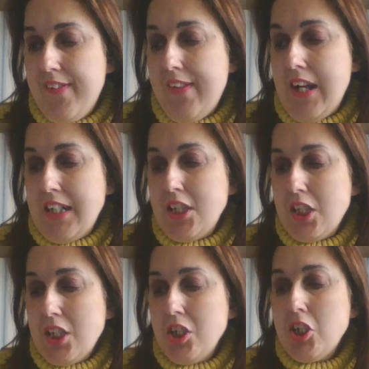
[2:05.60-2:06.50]

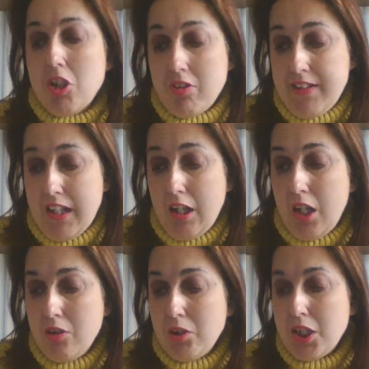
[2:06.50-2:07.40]
station during the
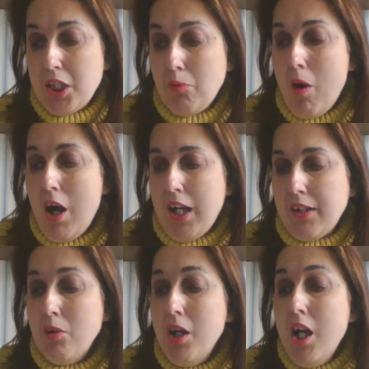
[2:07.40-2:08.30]
closure,
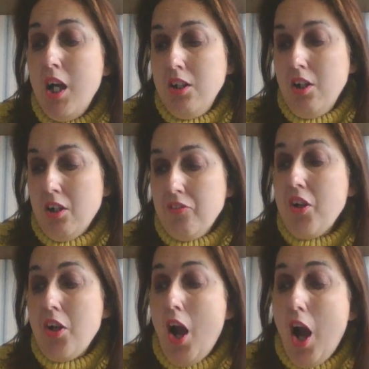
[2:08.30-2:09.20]
while
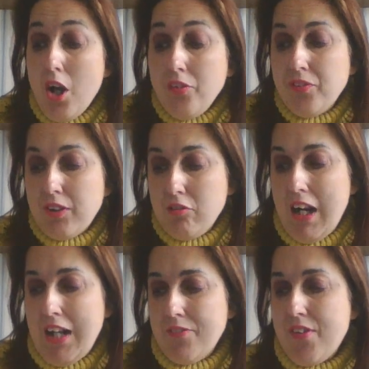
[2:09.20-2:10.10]
London
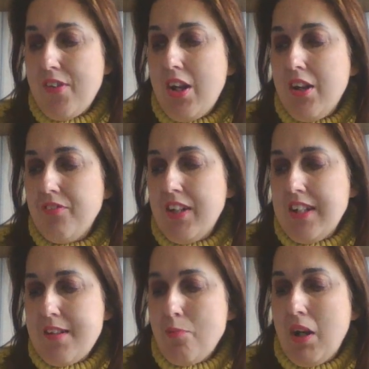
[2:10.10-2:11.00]
Overground
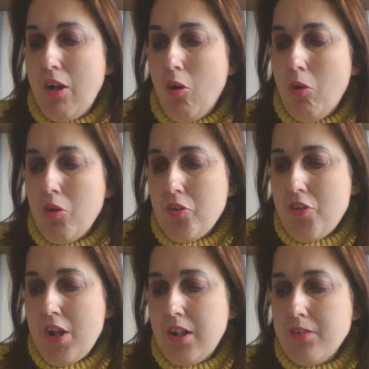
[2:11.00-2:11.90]
service will
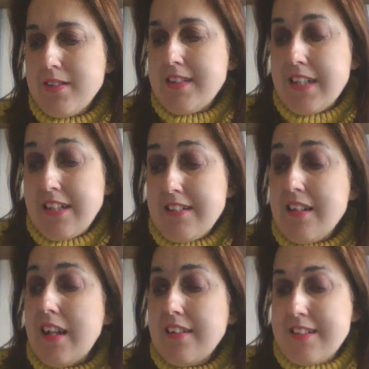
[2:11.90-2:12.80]
also see
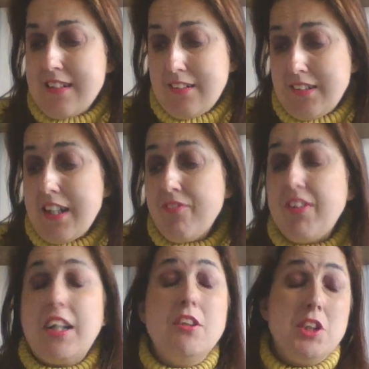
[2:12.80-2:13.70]

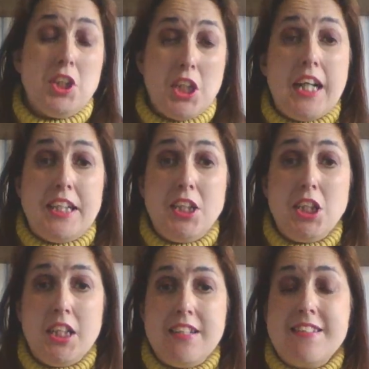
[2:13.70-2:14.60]
significant
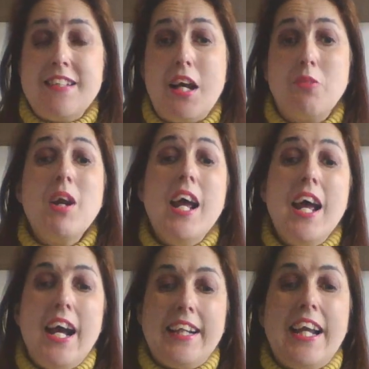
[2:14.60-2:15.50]
changes. So
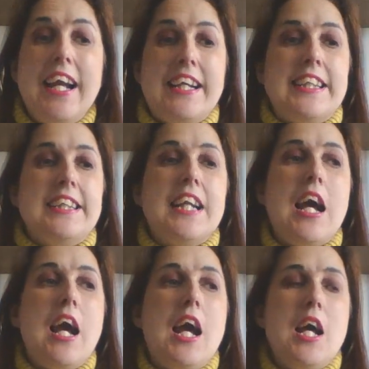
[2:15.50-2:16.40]
again,
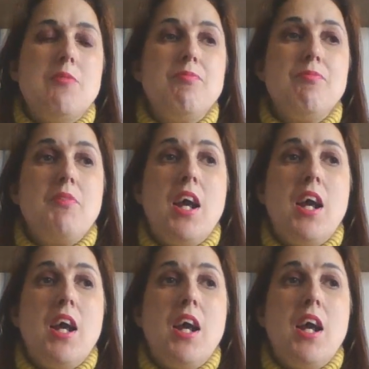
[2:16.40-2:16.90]
um,